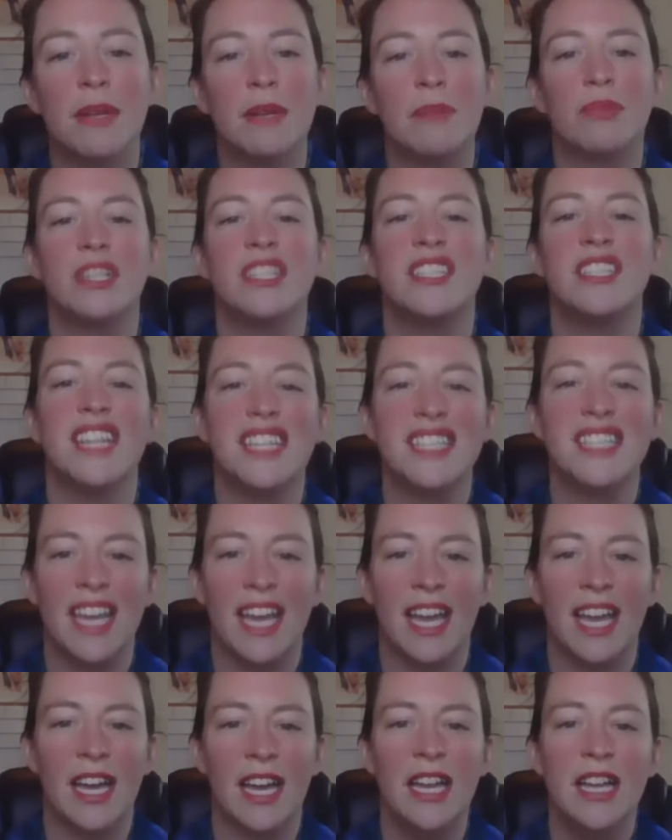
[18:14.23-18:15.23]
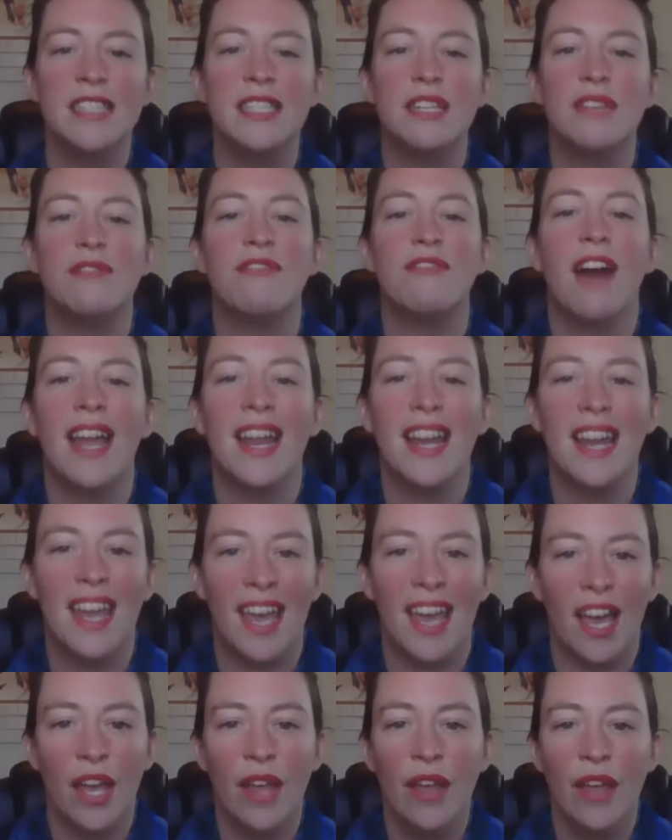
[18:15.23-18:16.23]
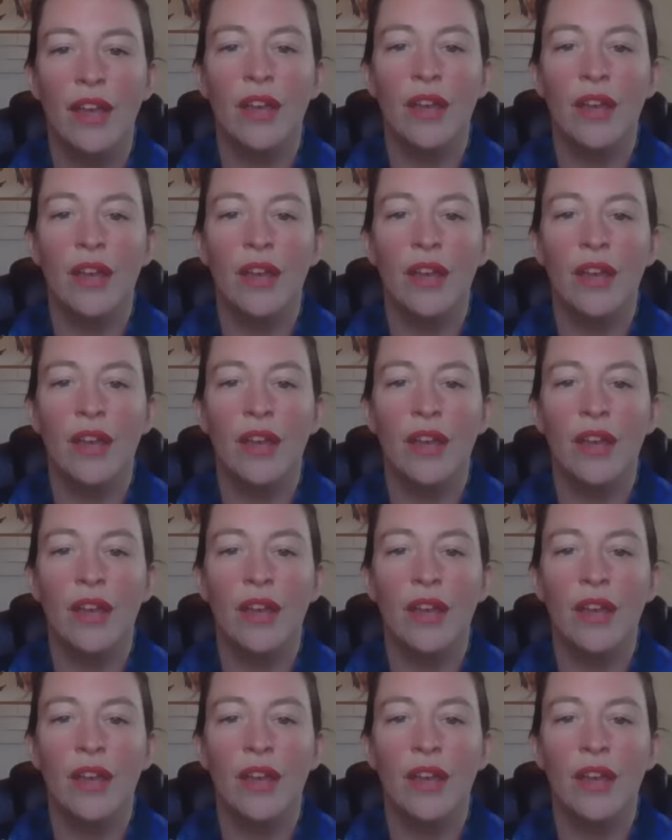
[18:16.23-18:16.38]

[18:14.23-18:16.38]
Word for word: but predicting, divining,